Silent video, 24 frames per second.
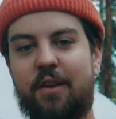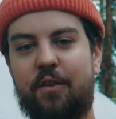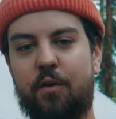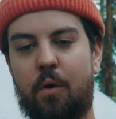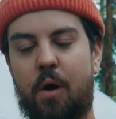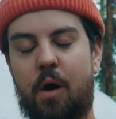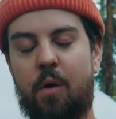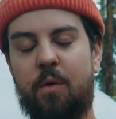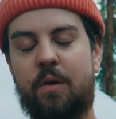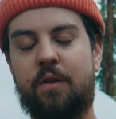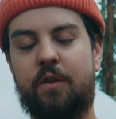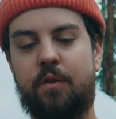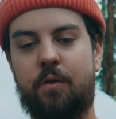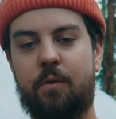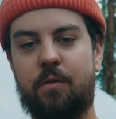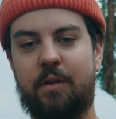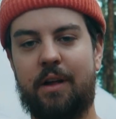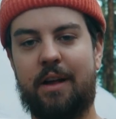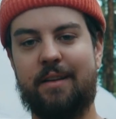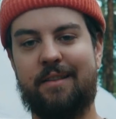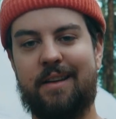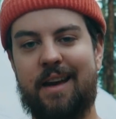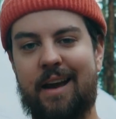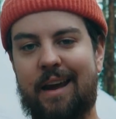So always
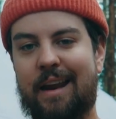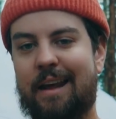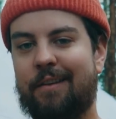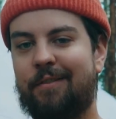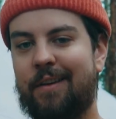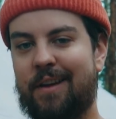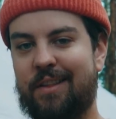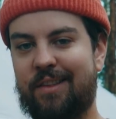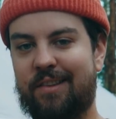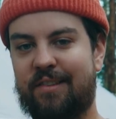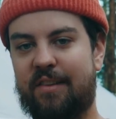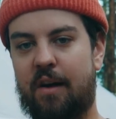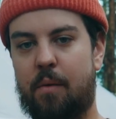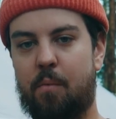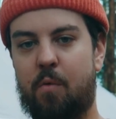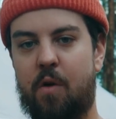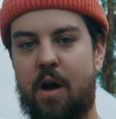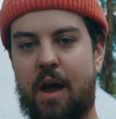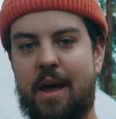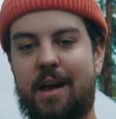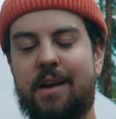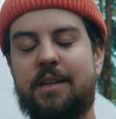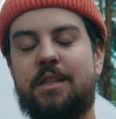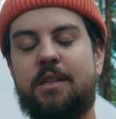utilize negative in some
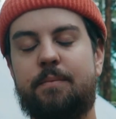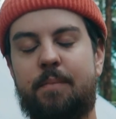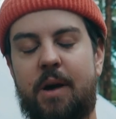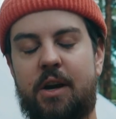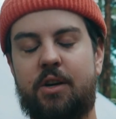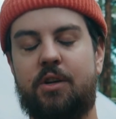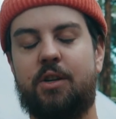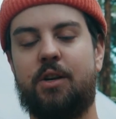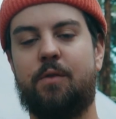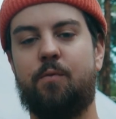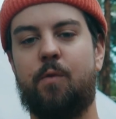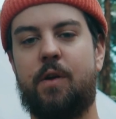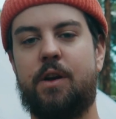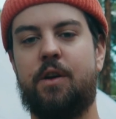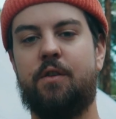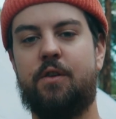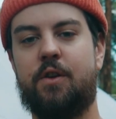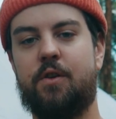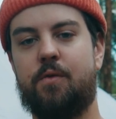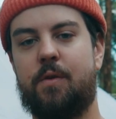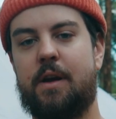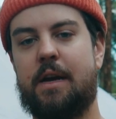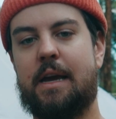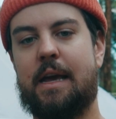way, especially when you're
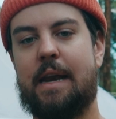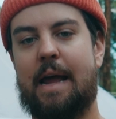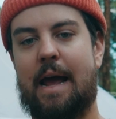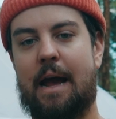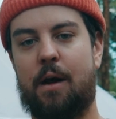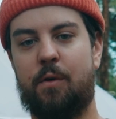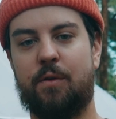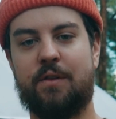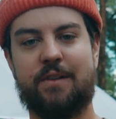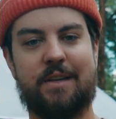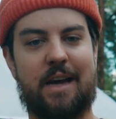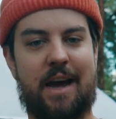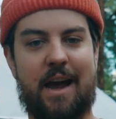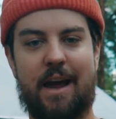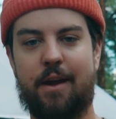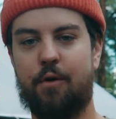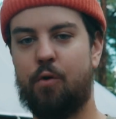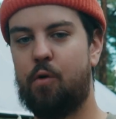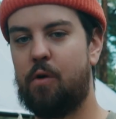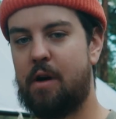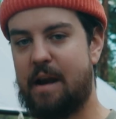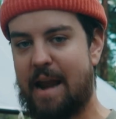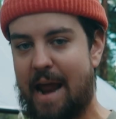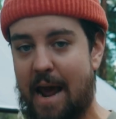doing an outside
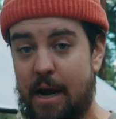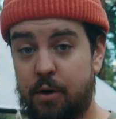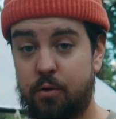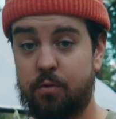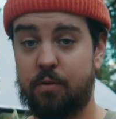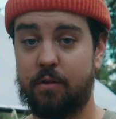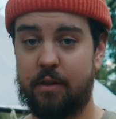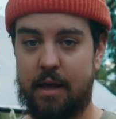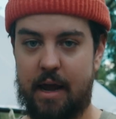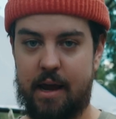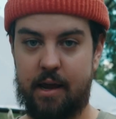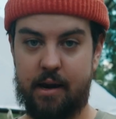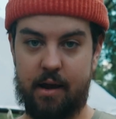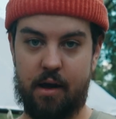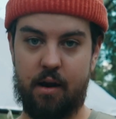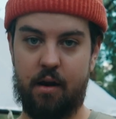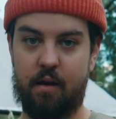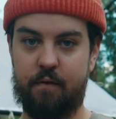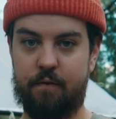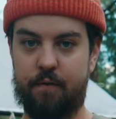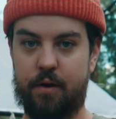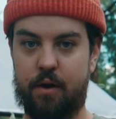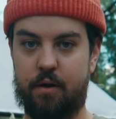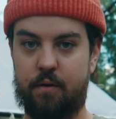or natural light
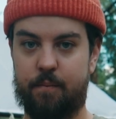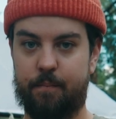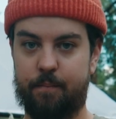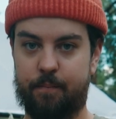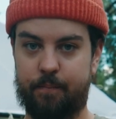interview. All